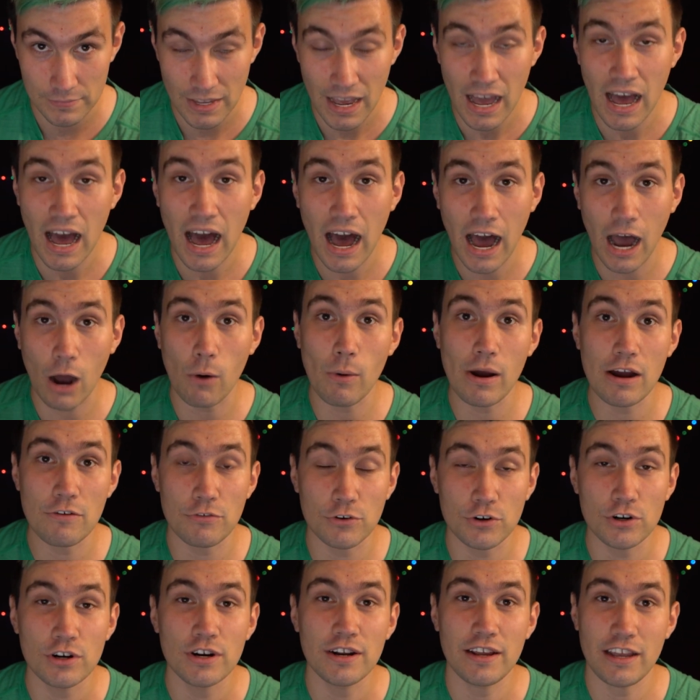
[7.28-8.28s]

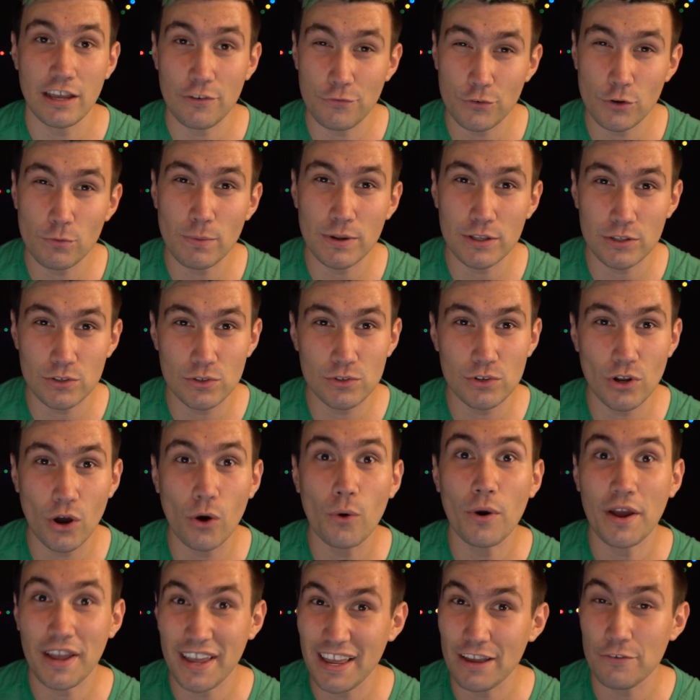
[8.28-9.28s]
However, if you want to
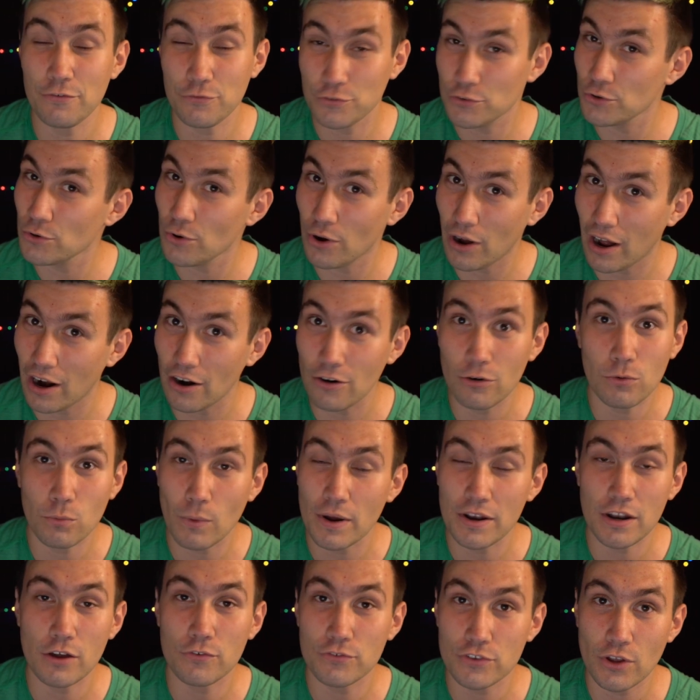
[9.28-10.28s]
know if you are
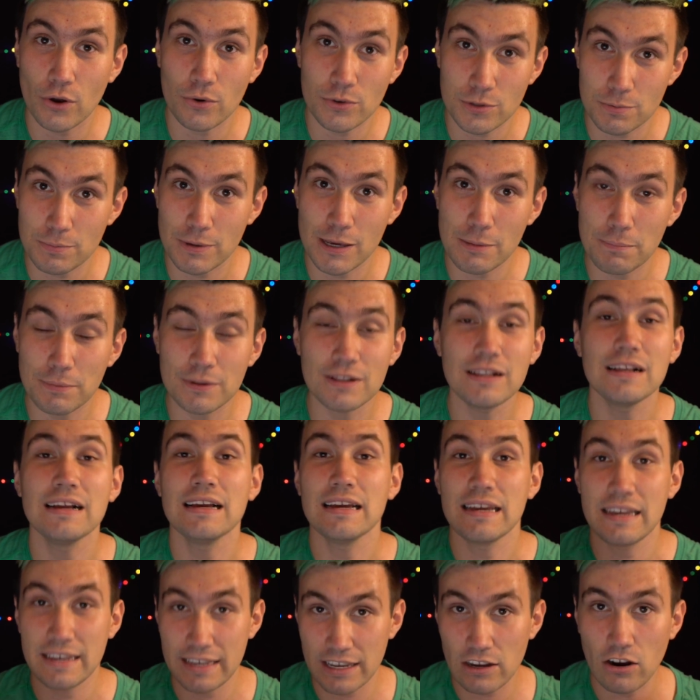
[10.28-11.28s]
one of those people,
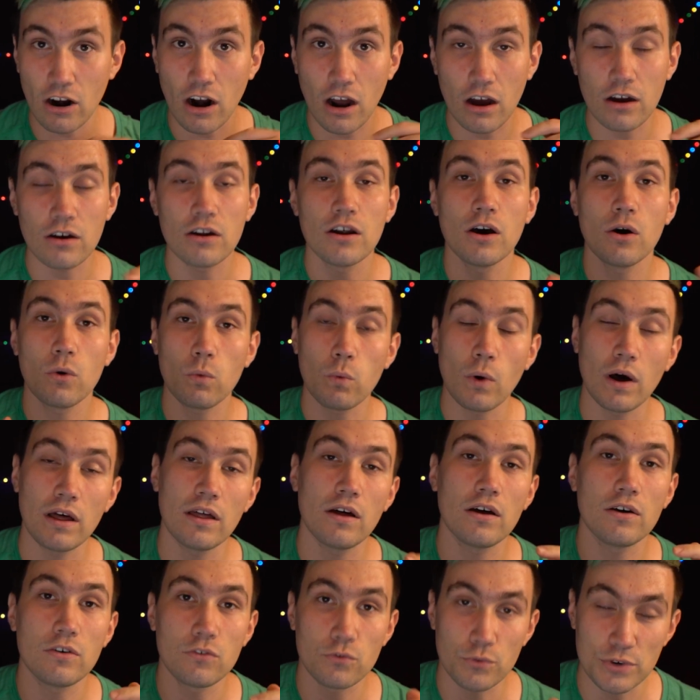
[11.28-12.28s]
here are
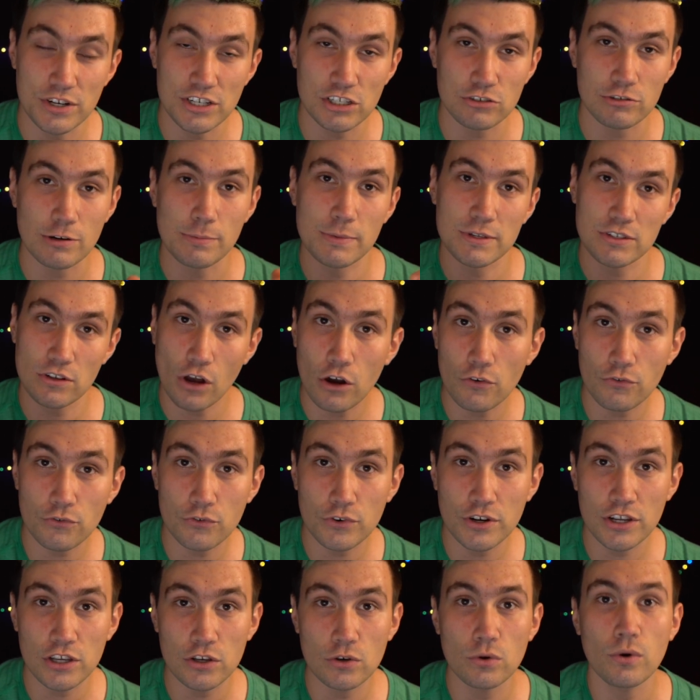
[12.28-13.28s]
what Restream is
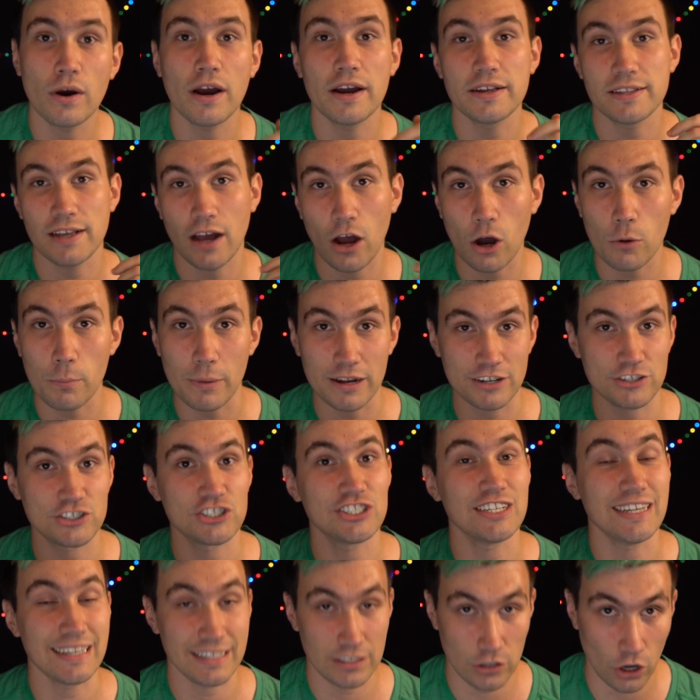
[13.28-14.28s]
offering you and how
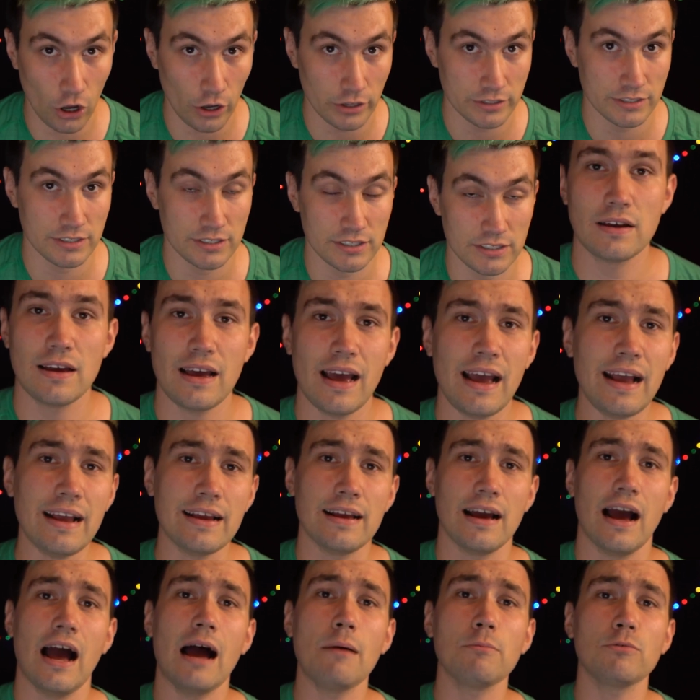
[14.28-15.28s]
much it costs.
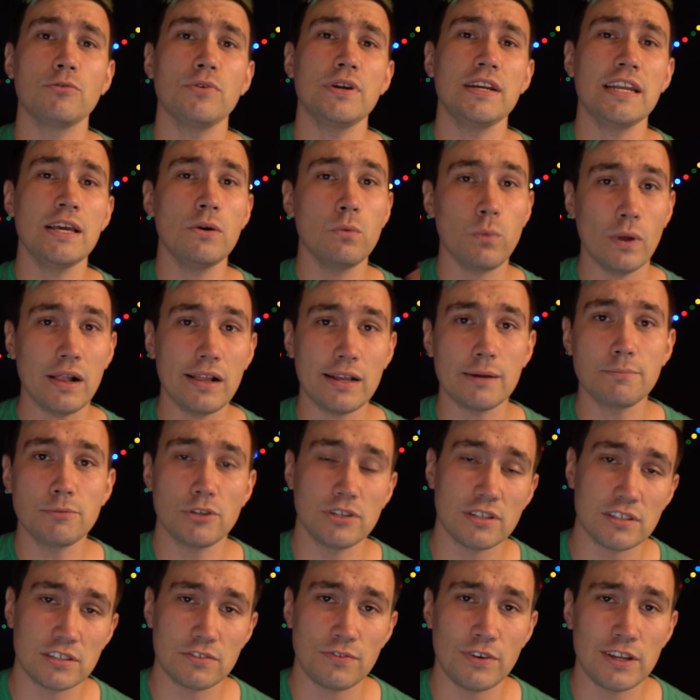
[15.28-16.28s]
Hey, I'm Greeny, welcome to
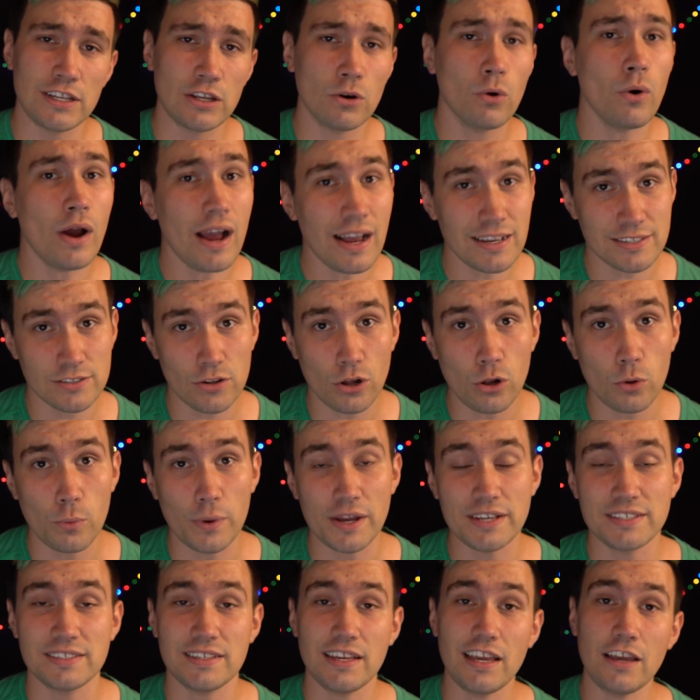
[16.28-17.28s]
this video. As
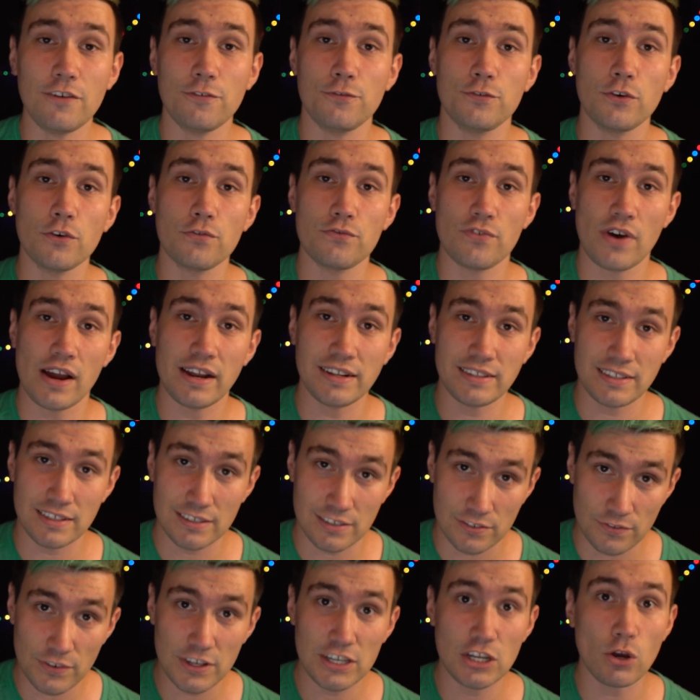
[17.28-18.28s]
always, if you find
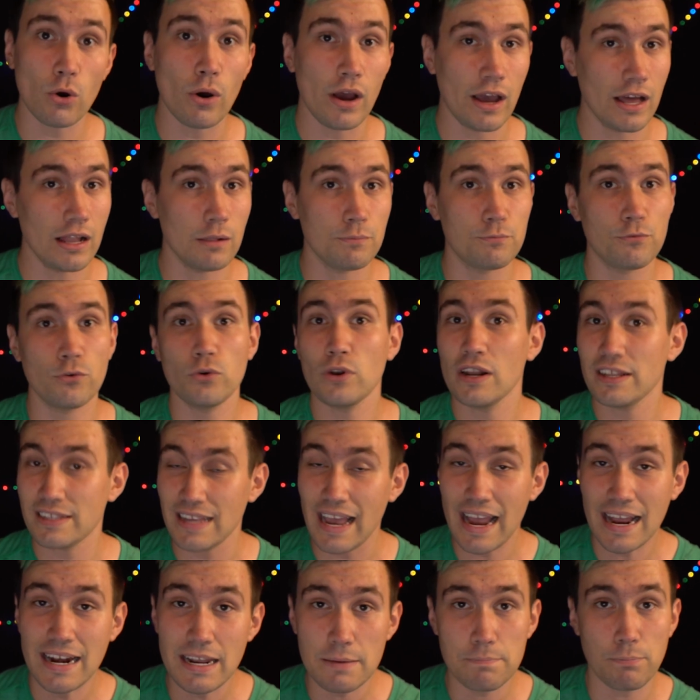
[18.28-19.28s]
this video helpful at
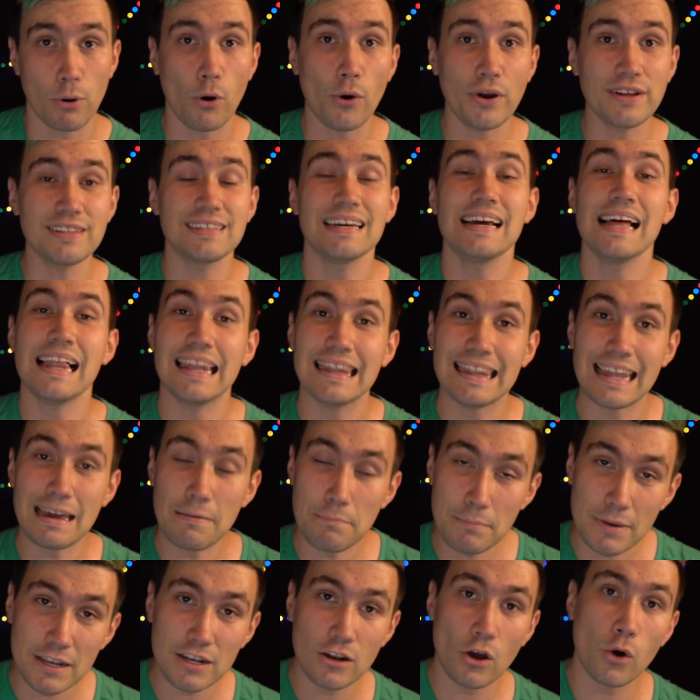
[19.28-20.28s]
any point,
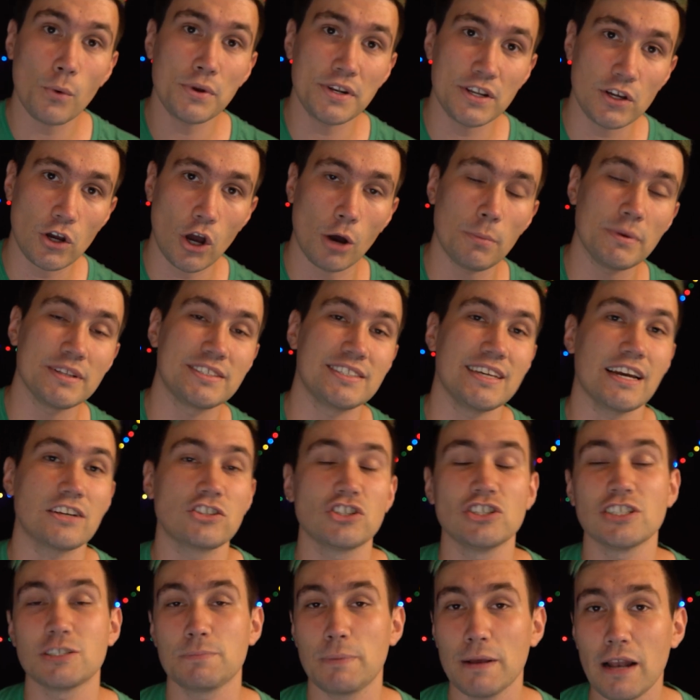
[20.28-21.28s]
let me know in the comment
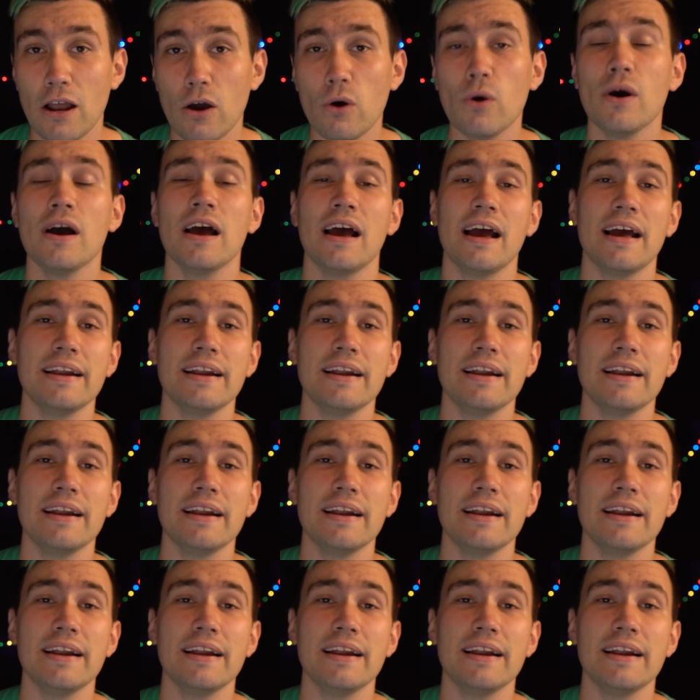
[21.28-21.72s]
sections below.